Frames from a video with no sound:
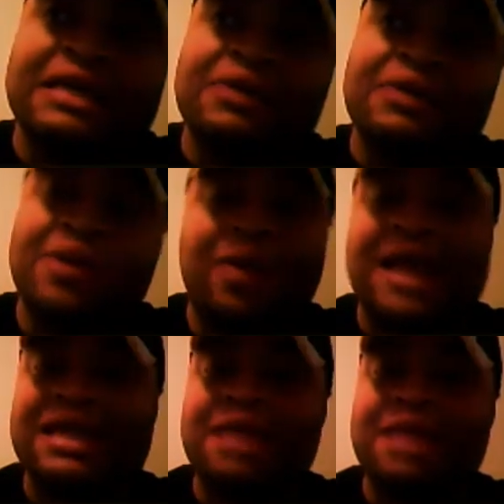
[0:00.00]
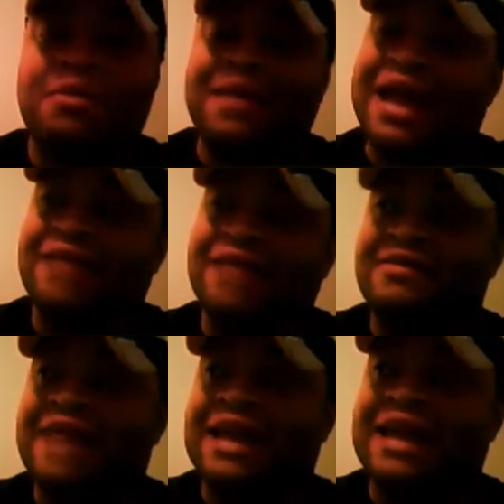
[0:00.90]
we don't like the gimmick, but hey, this
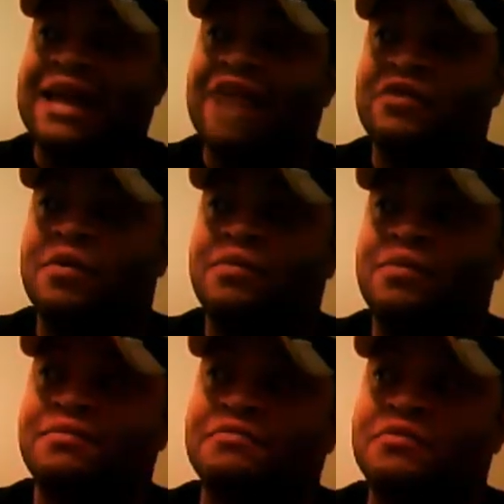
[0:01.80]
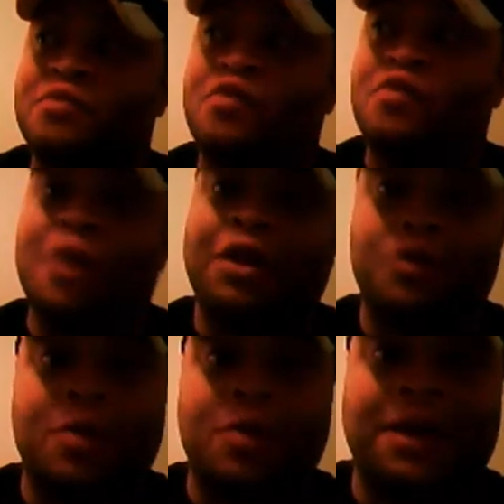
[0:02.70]
guy can actually move well in the
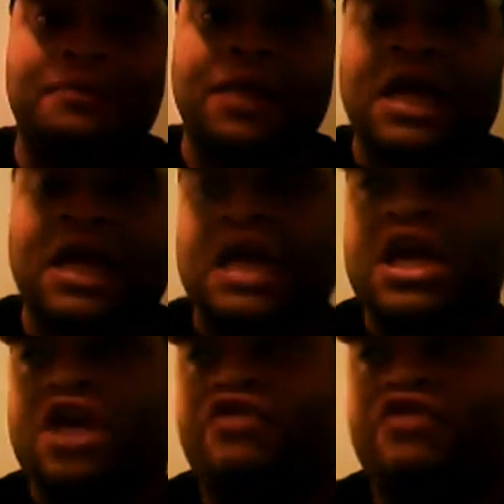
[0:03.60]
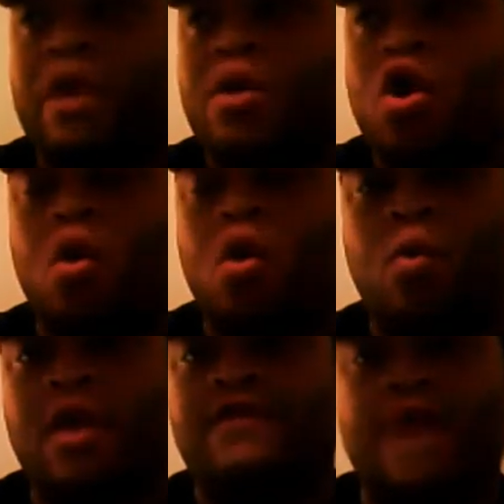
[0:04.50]
ring. Jericho
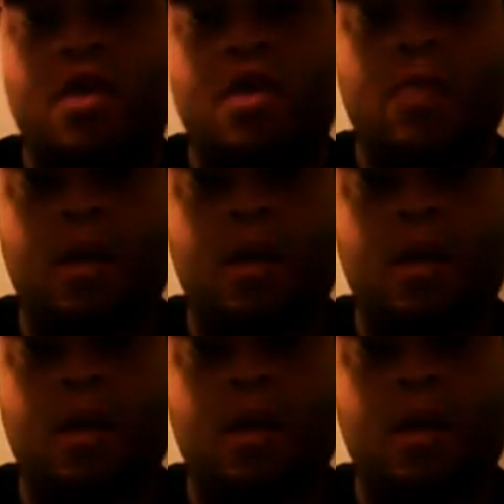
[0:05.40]
worked very well